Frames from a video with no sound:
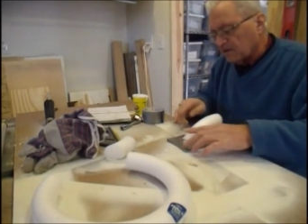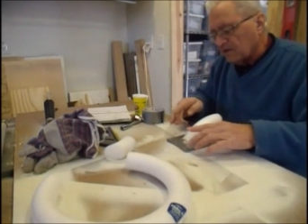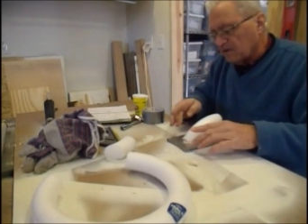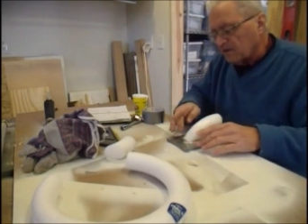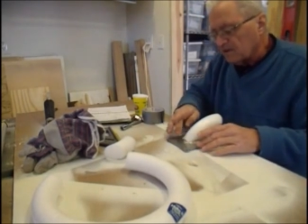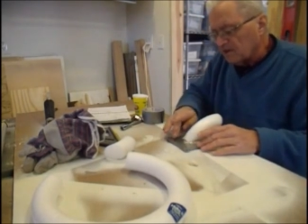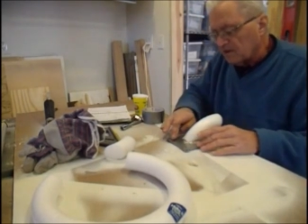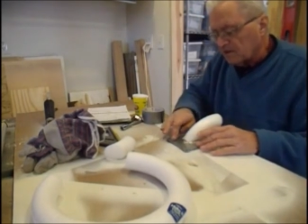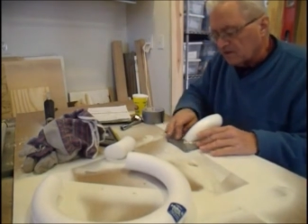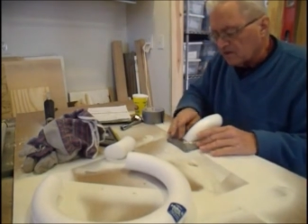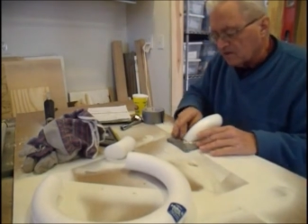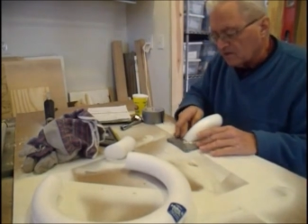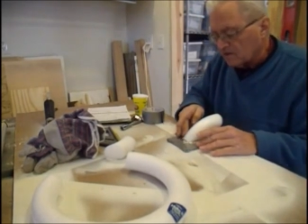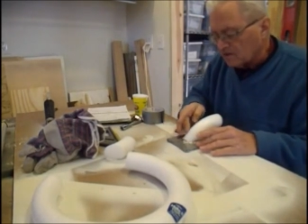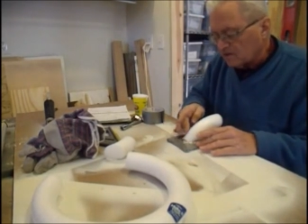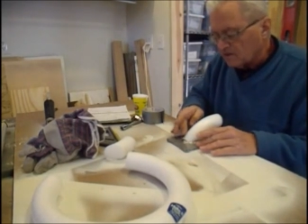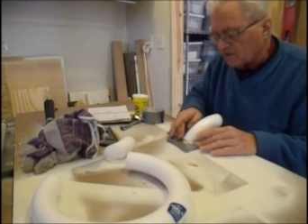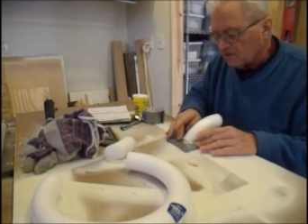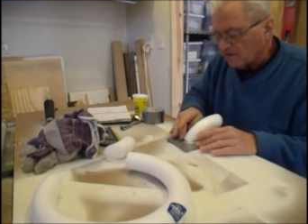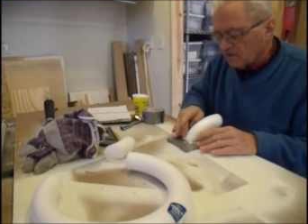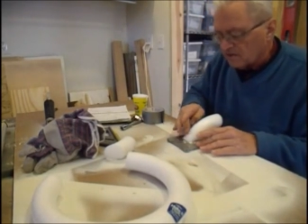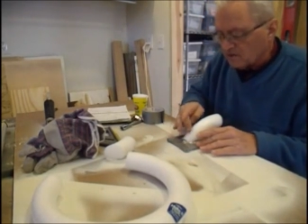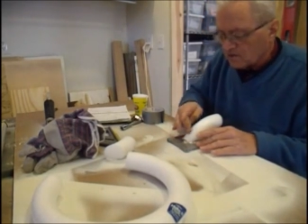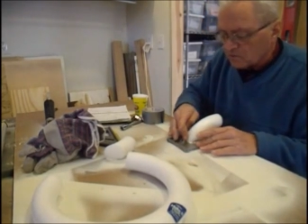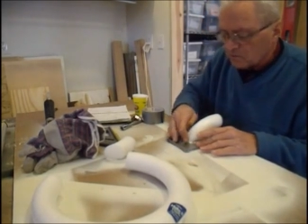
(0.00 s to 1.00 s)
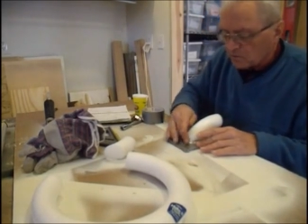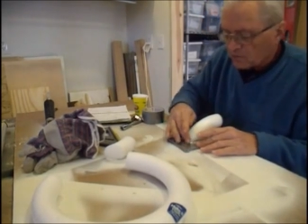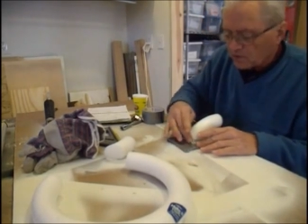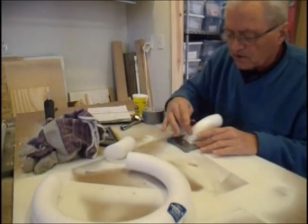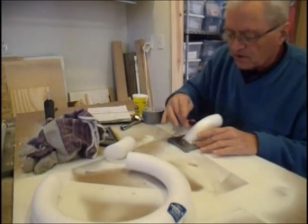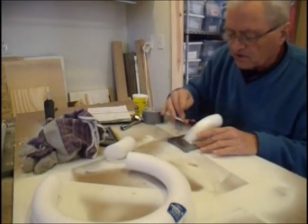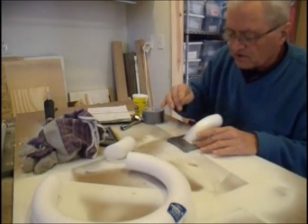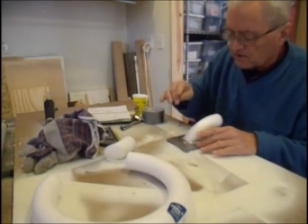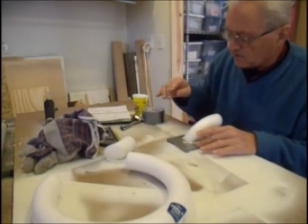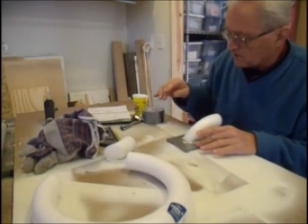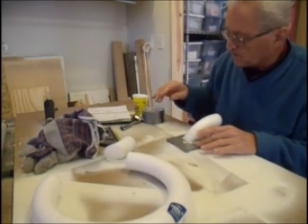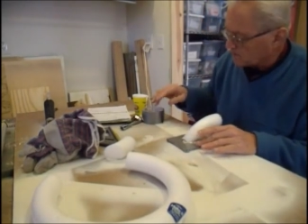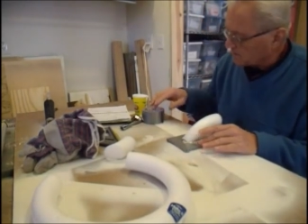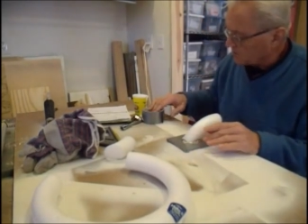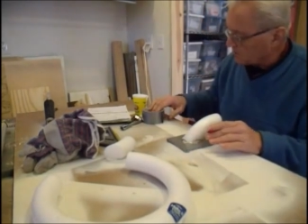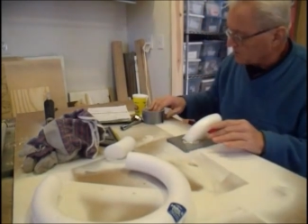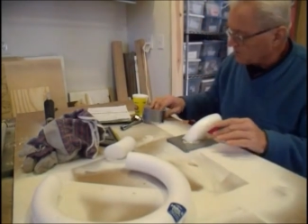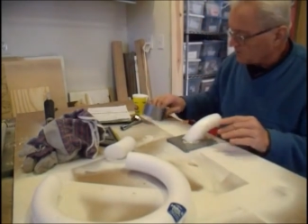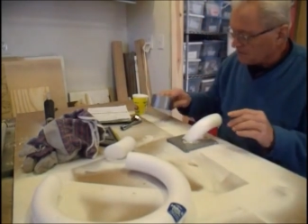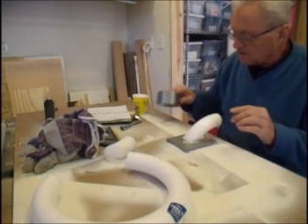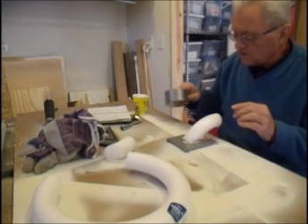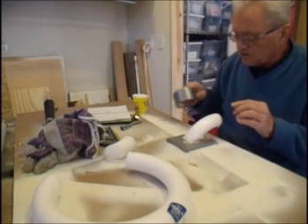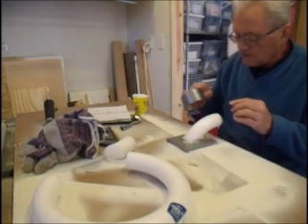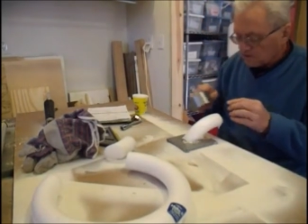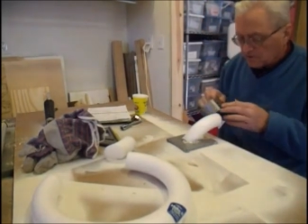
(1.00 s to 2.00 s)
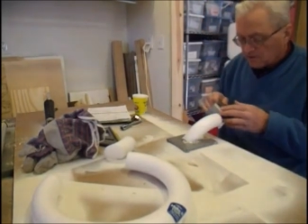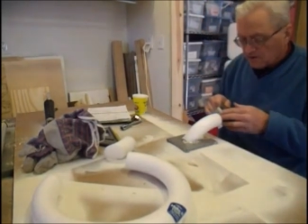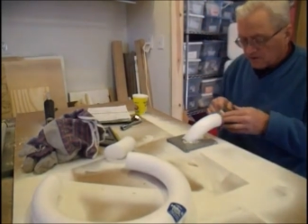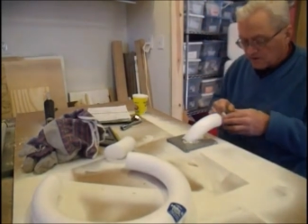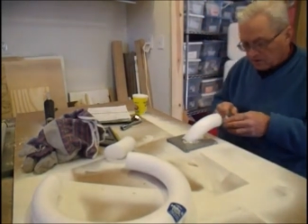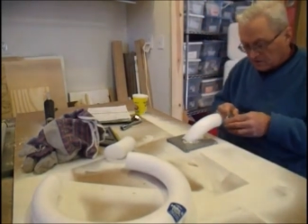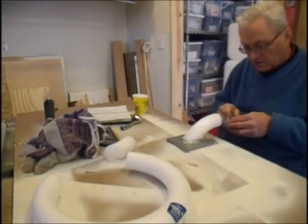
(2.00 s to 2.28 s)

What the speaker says: Getting these parts is going to be a little bit